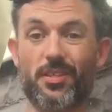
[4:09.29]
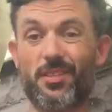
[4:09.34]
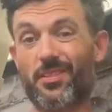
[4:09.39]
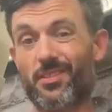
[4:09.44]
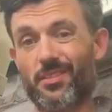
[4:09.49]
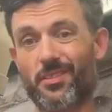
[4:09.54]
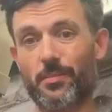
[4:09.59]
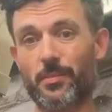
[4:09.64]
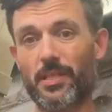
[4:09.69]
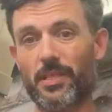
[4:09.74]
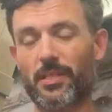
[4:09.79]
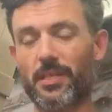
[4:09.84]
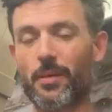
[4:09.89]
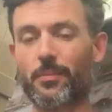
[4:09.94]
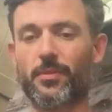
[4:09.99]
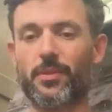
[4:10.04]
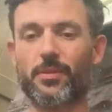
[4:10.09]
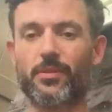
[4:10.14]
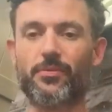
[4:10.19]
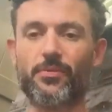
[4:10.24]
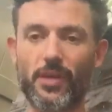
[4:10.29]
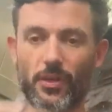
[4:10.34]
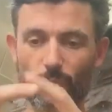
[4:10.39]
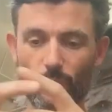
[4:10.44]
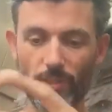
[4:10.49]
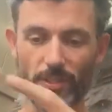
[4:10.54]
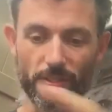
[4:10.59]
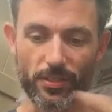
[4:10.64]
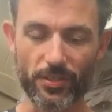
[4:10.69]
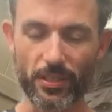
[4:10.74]
I don't know if I
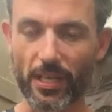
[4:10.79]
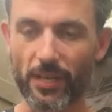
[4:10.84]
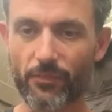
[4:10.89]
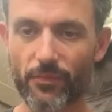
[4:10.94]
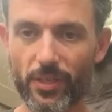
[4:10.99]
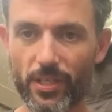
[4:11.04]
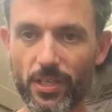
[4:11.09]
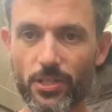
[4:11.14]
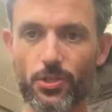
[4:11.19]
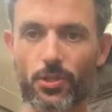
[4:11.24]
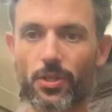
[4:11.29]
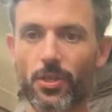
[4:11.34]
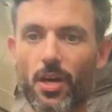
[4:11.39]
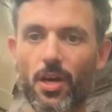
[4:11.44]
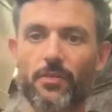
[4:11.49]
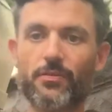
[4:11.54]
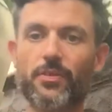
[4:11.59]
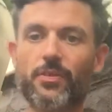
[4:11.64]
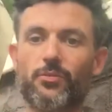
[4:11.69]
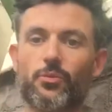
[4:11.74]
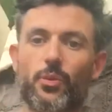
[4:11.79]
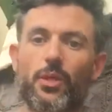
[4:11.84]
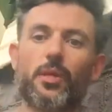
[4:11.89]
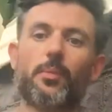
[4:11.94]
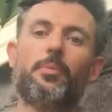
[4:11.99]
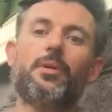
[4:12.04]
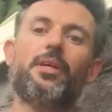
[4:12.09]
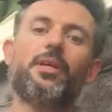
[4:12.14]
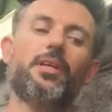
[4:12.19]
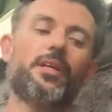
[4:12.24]
read the definition off of
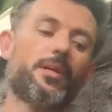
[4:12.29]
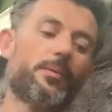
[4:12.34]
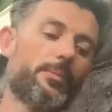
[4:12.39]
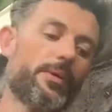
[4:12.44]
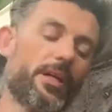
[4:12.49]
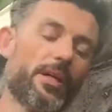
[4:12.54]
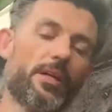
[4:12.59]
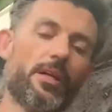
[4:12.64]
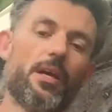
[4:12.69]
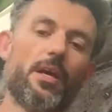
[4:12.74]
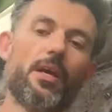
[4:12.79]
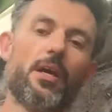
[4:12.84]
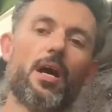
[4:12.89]
Wikipedia, but